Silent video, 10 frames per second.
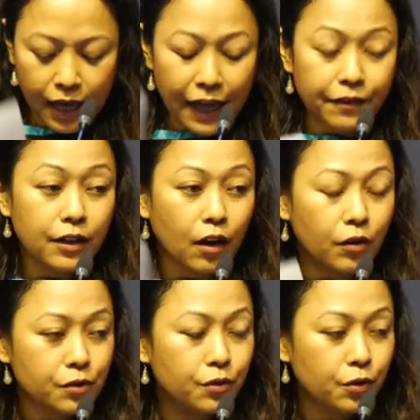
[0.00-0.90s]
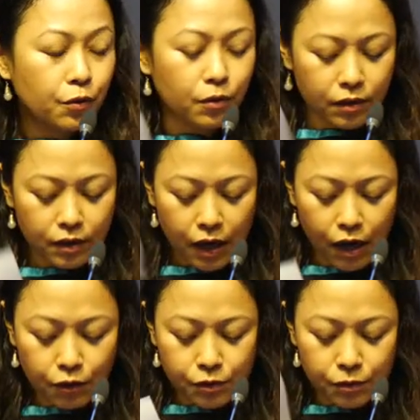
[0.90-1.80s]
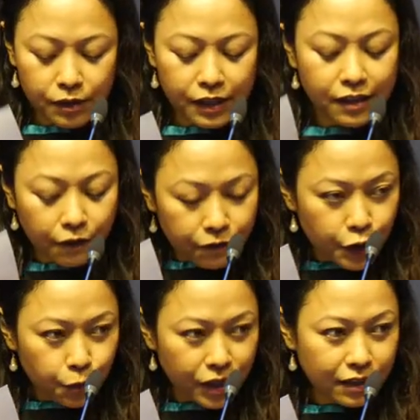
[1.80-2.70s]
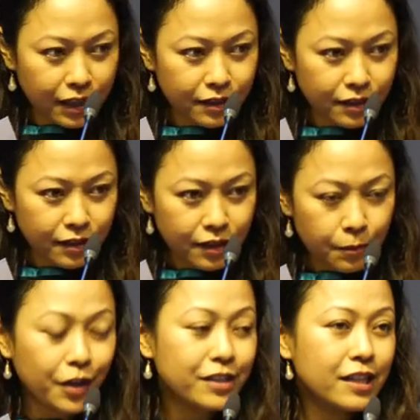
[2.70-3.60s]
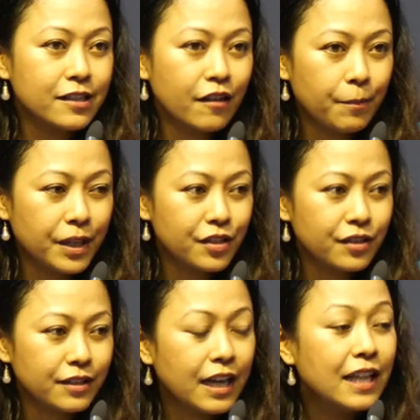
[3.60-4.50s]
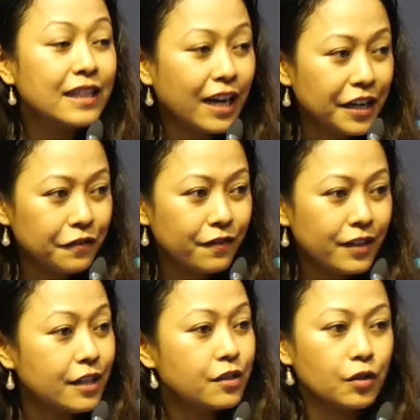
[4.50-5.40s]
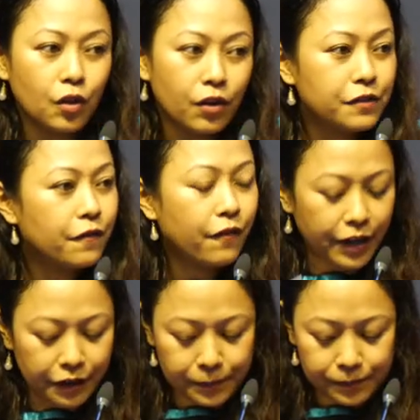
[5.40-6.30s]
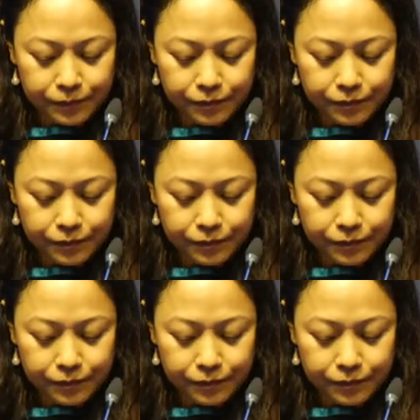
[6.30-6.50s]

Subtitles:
And also know how to comfort one another, because as I've mentioned, life is not fair.